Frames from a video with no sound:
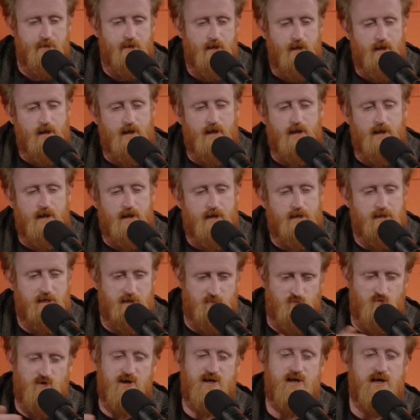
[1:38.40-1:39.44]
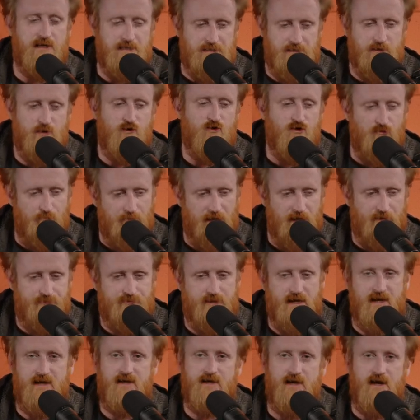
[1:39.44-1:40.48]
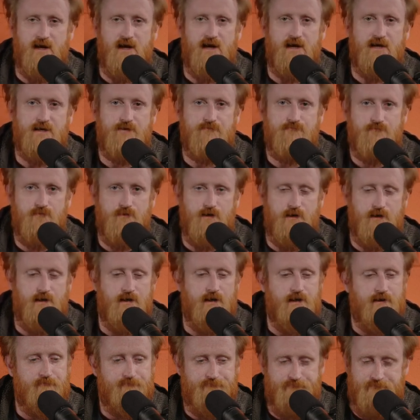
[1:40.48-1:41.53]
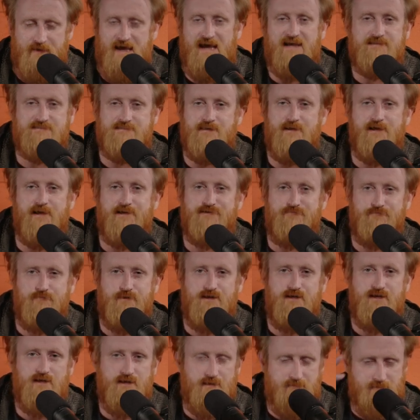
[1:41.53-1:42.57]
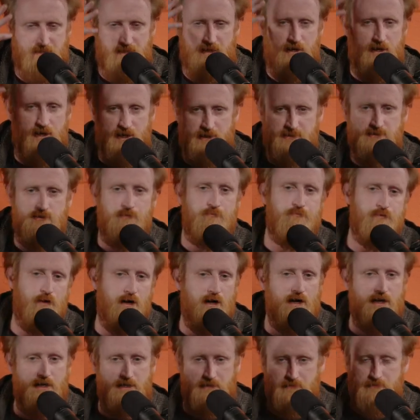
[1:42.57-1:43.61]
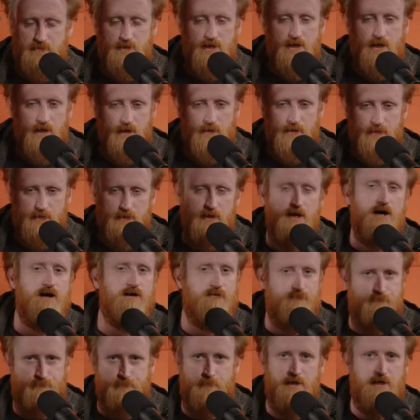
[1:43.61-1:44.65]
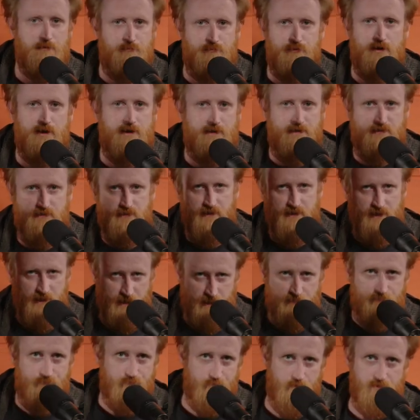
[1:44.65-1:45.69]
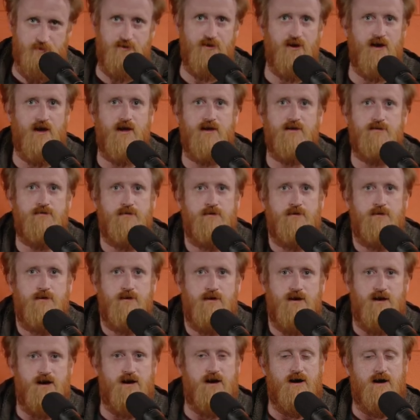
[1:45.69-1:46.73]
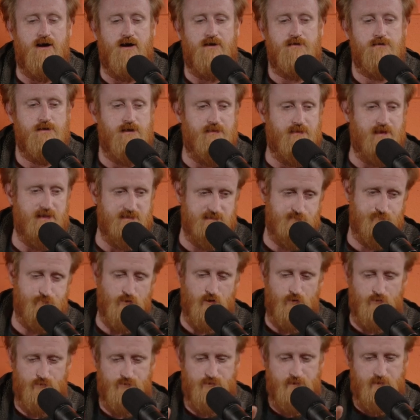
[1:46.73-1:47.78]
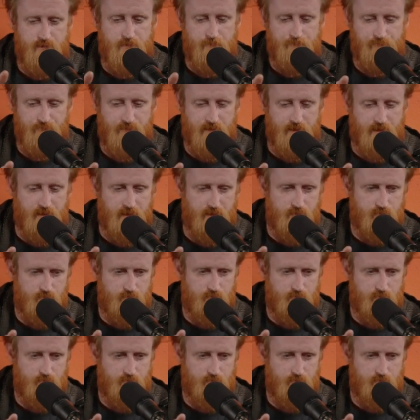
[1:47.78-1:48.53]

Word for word: uh, and what I know about that guy uh, fascinate me, and they occupy a lot of my brain every day, uh, and that's both uh,